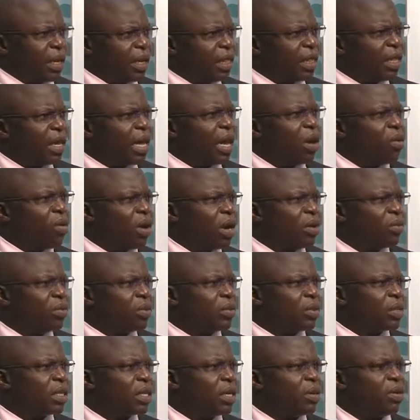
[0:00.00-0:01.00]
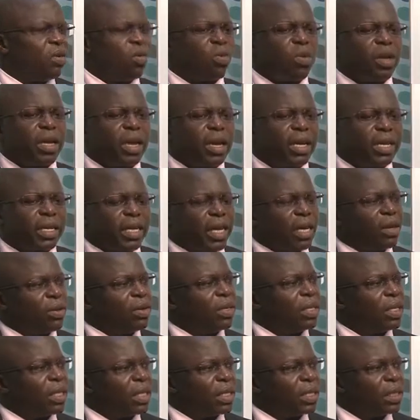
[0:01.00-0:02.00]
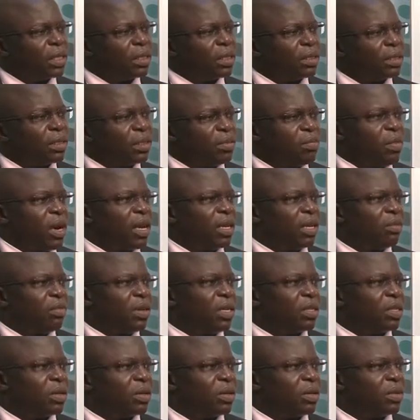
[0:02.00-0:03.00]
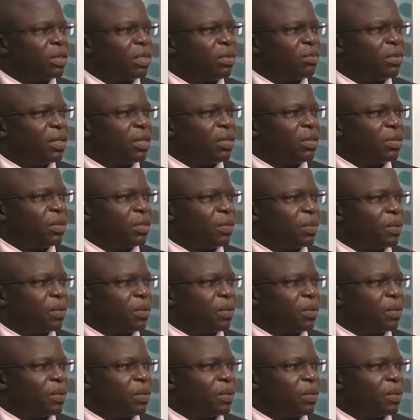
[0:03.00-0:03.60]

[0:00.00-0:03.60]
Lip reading: There one would say we are tackling biodiversity conservation